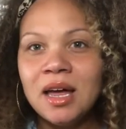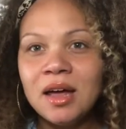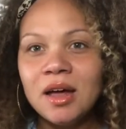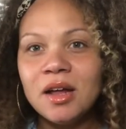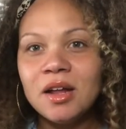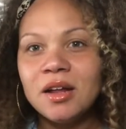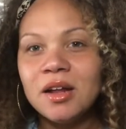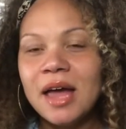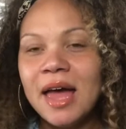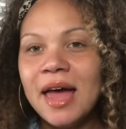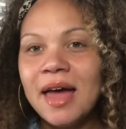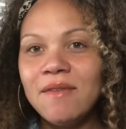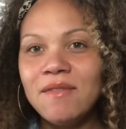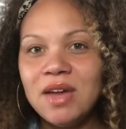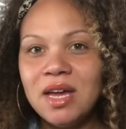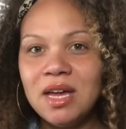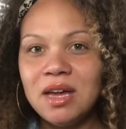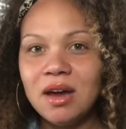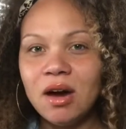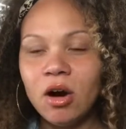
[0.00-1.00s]

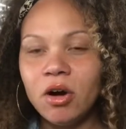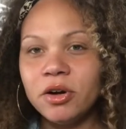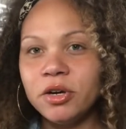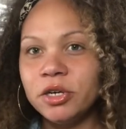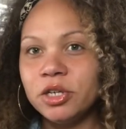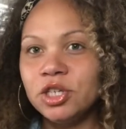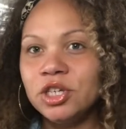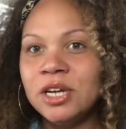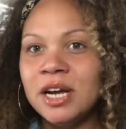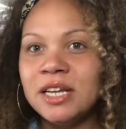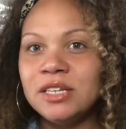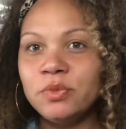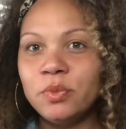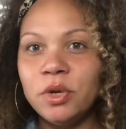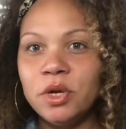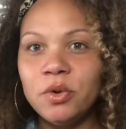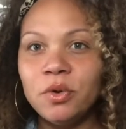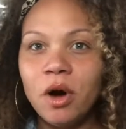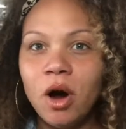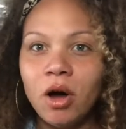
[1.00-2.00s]
heavy on your chest when
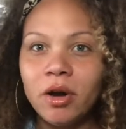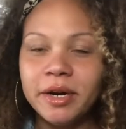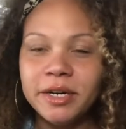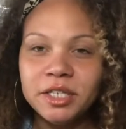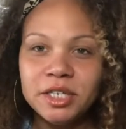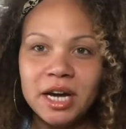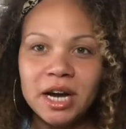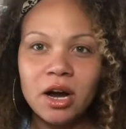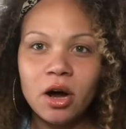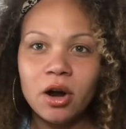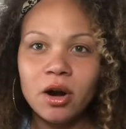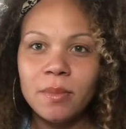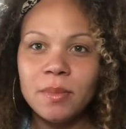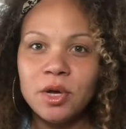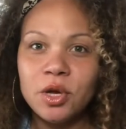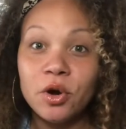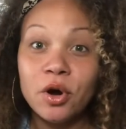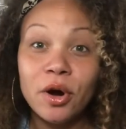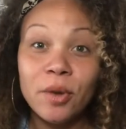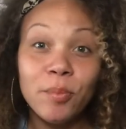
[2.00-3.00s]
you call to check on them, and
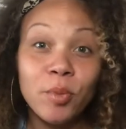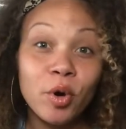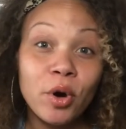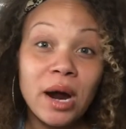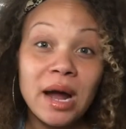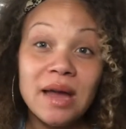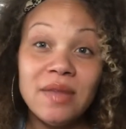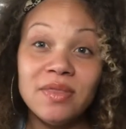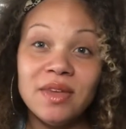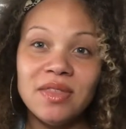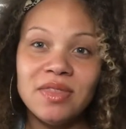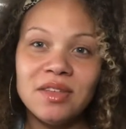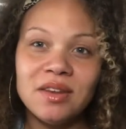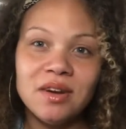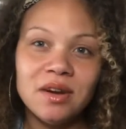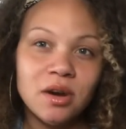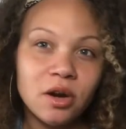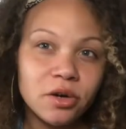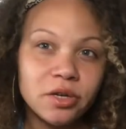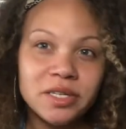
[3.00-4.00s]
you're praying that the
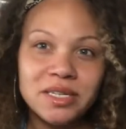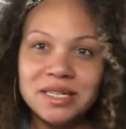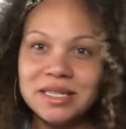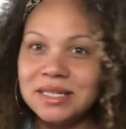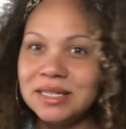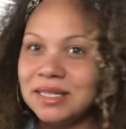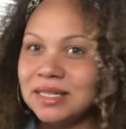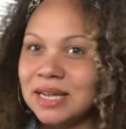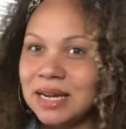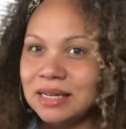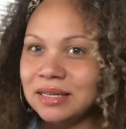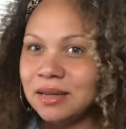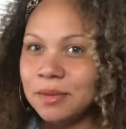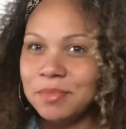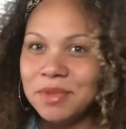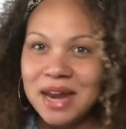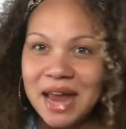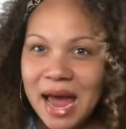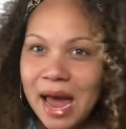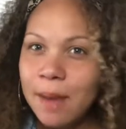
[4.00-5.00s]
nurse doesn't say
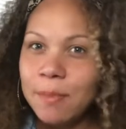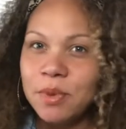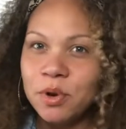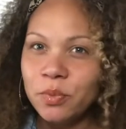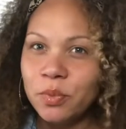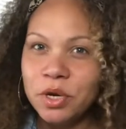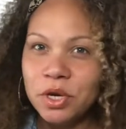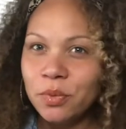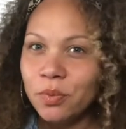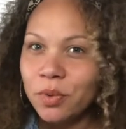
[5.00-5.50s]
something happened when you were